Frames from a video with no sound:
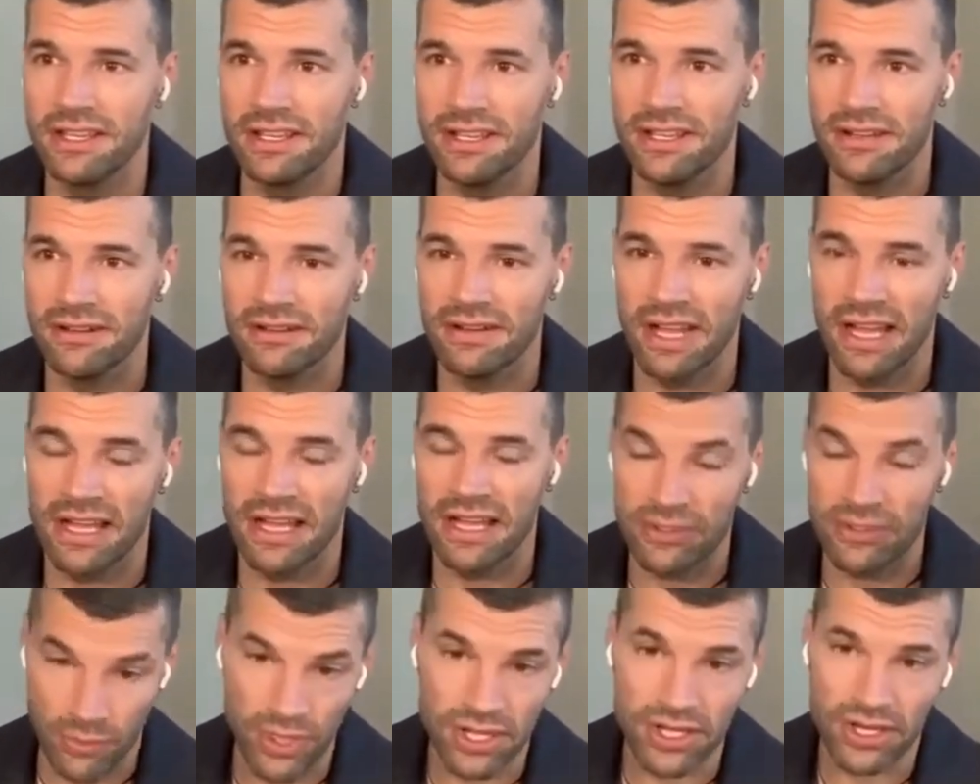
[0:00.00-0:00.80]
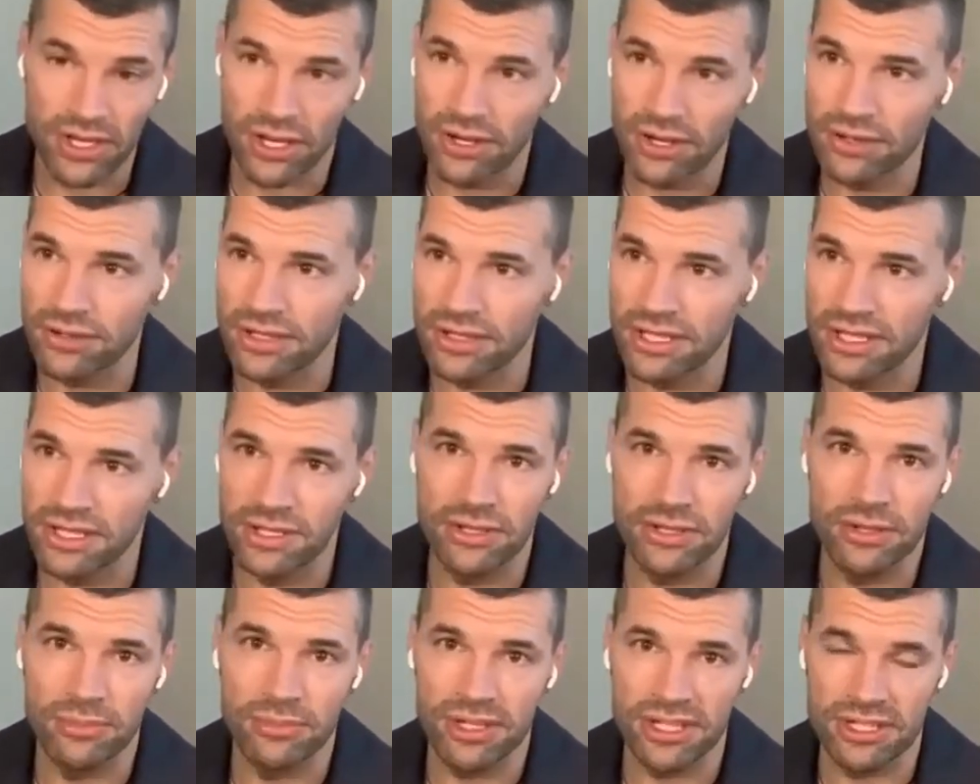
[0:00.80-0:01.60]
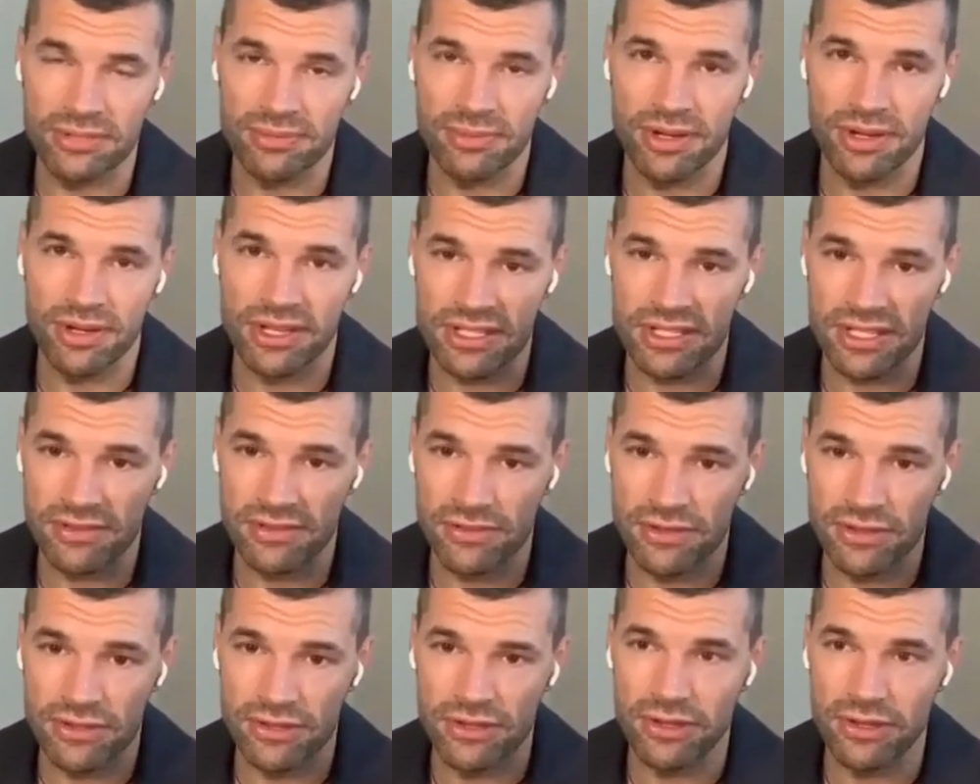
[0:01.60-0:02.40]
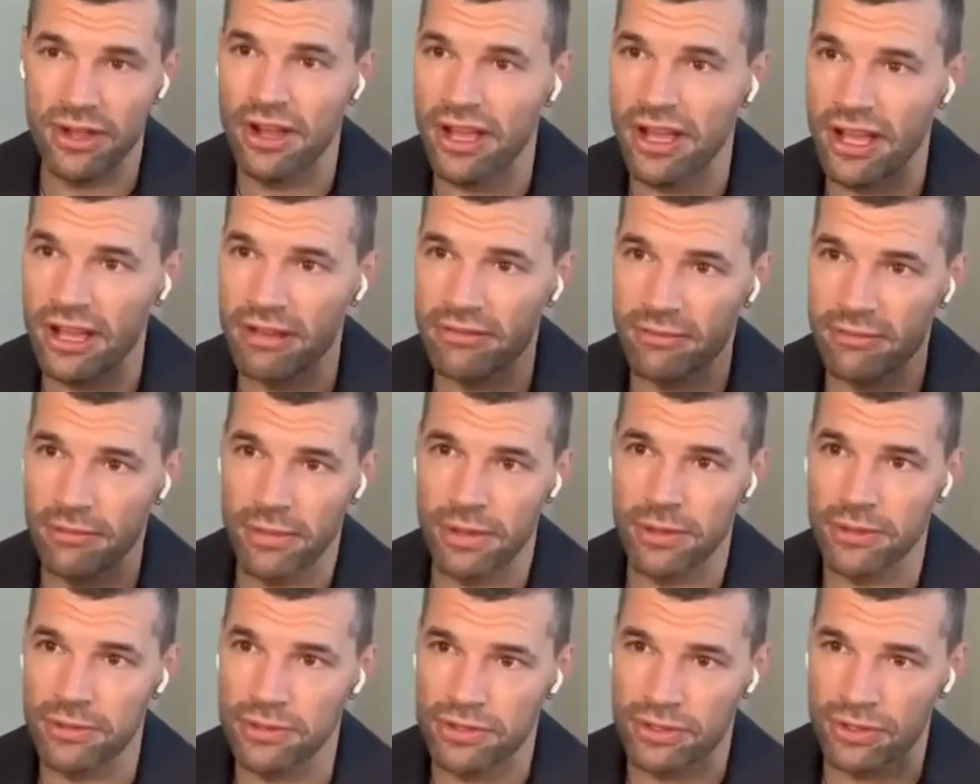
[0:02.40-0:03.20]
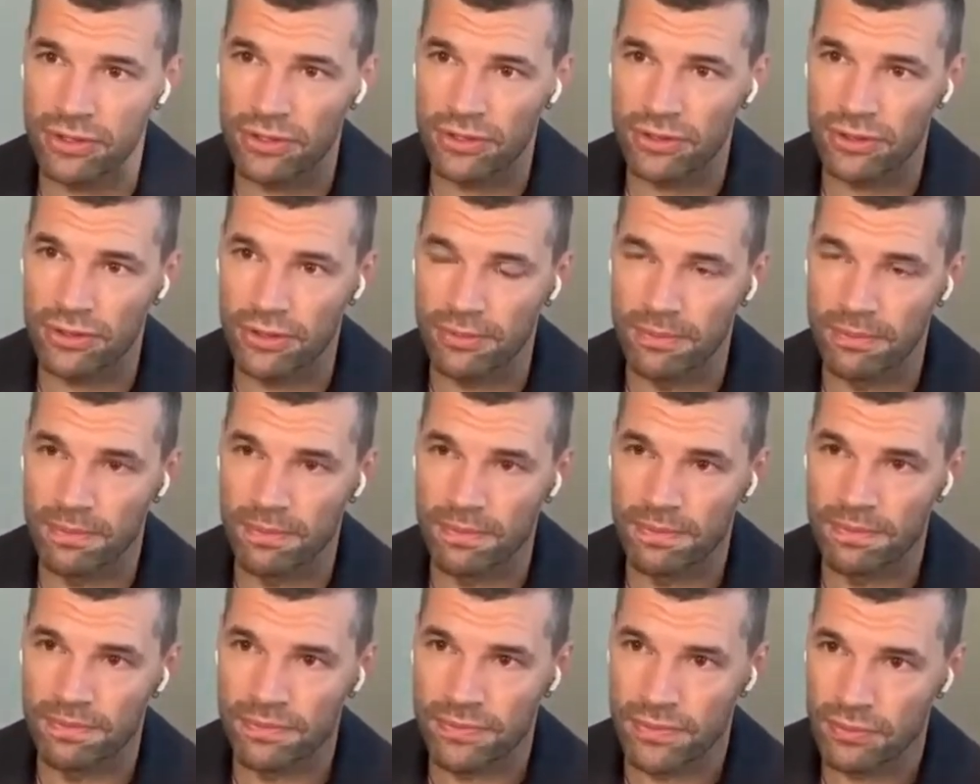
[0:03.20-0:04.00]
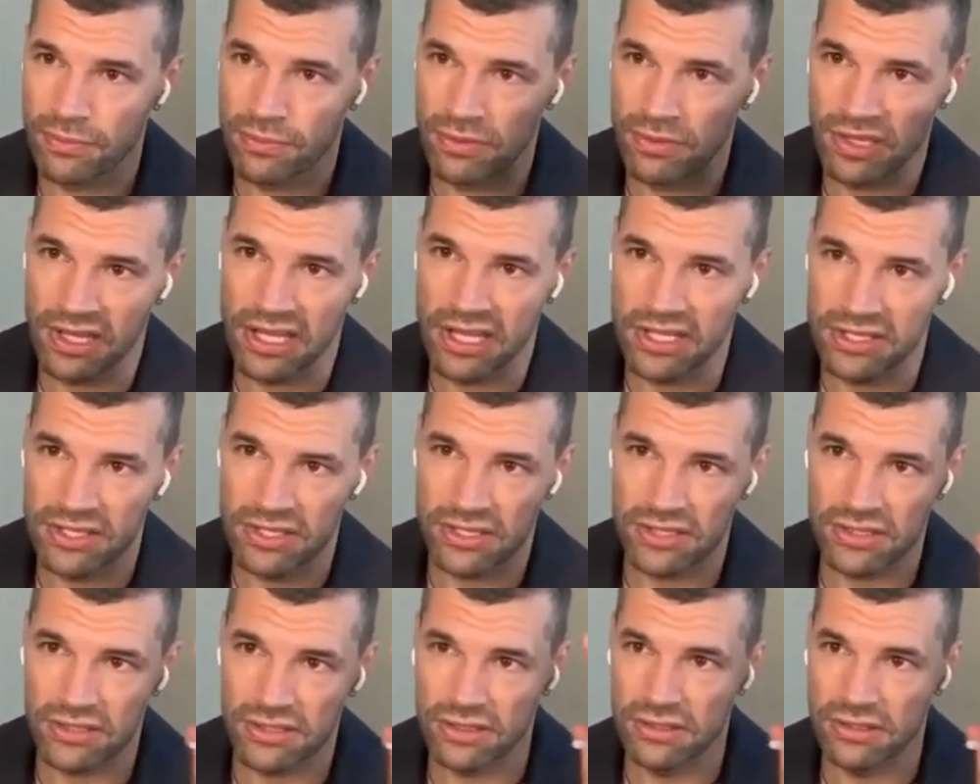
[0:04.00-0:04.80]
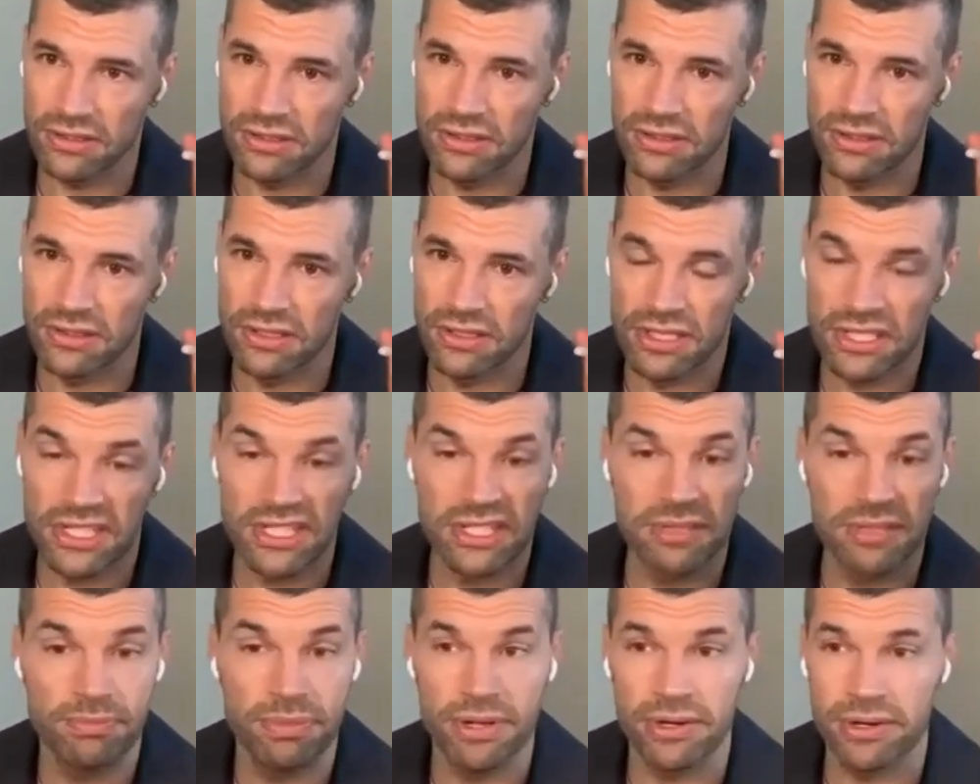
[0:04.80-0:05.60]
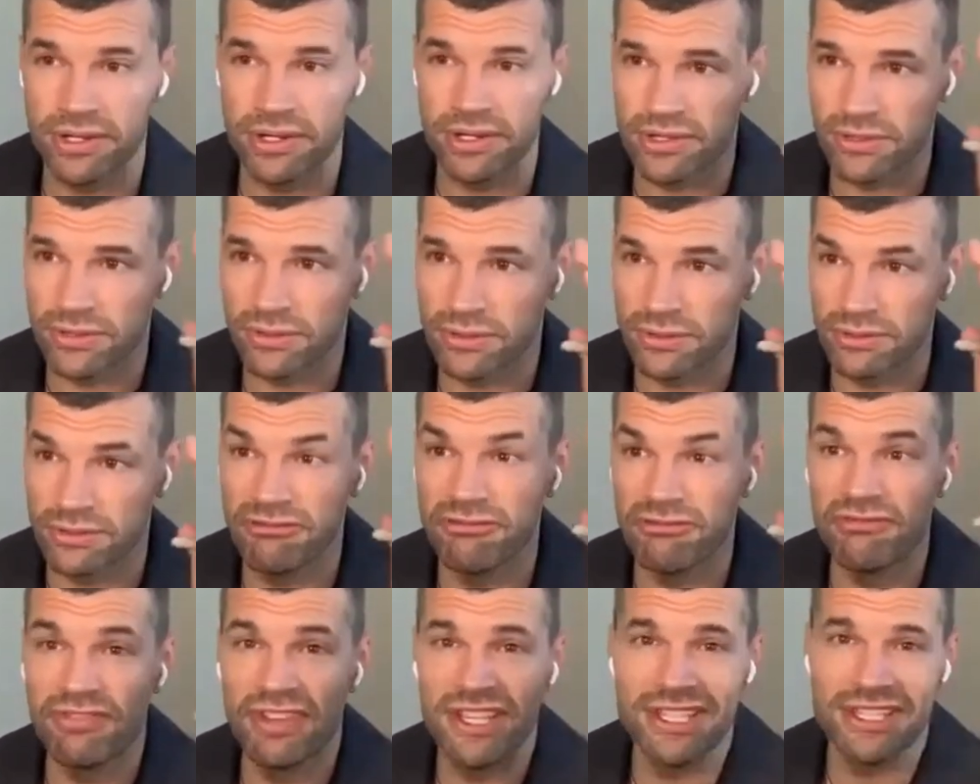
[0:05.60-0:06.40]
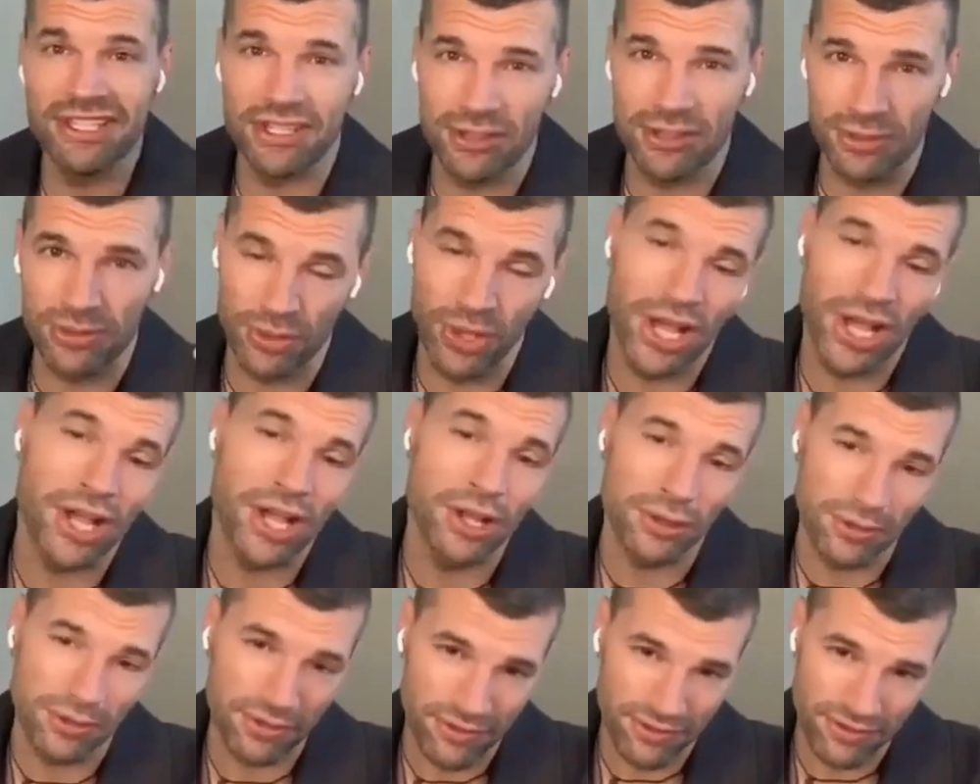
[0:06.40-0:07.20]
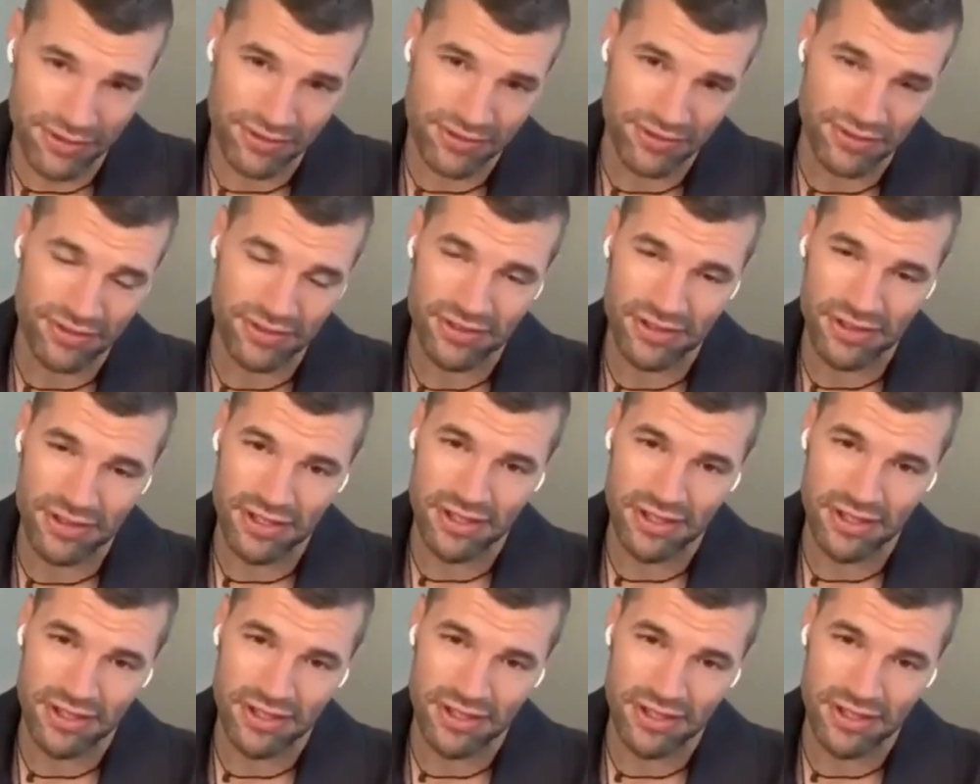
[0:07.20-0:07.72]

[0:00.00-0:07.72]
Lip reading: you know, as we know in the human experience, if you do not have emotional, relational, spiritual, physical health,